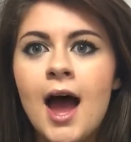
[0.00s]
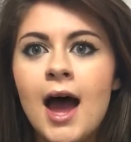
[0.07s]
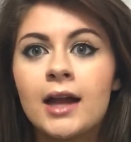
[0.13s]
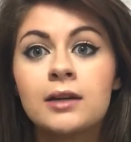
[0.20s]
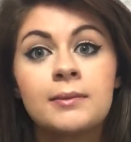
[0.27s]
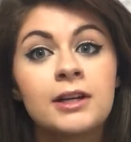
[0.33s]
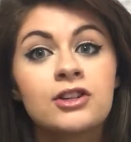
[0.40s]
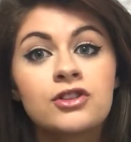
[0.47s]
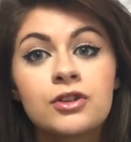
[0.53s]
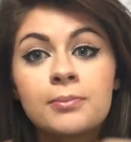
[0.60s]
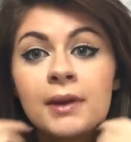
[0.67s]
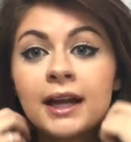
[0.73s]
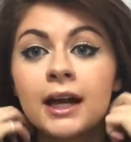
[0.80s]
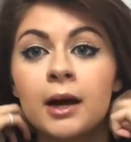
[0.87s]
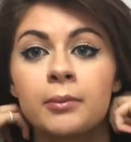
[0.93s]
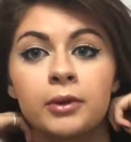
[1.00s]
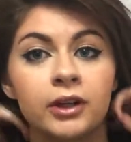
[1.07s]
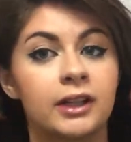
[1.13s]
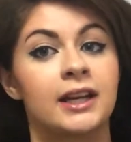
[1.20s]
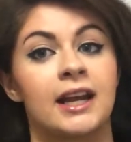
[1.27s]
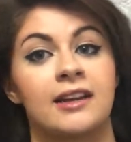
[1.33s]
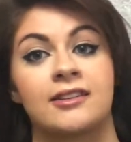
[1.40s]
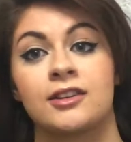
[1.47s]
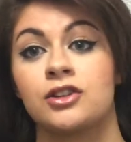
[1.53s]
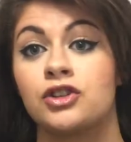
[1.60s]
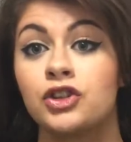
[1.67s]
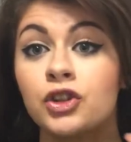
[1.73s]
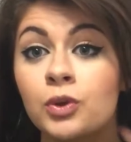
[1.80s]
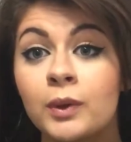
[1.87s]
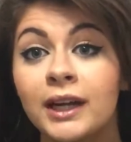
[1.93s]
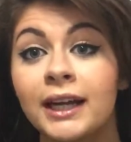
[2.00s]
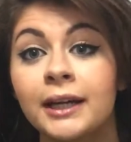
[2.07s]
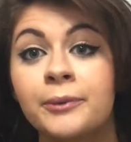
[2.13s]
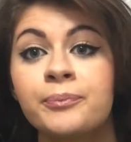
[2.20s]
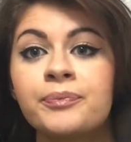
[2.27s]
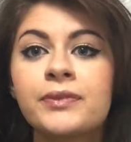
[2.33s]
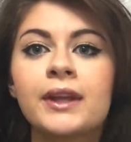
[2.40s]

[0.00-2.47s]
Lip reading: and it makes your makeup look nice and dewy,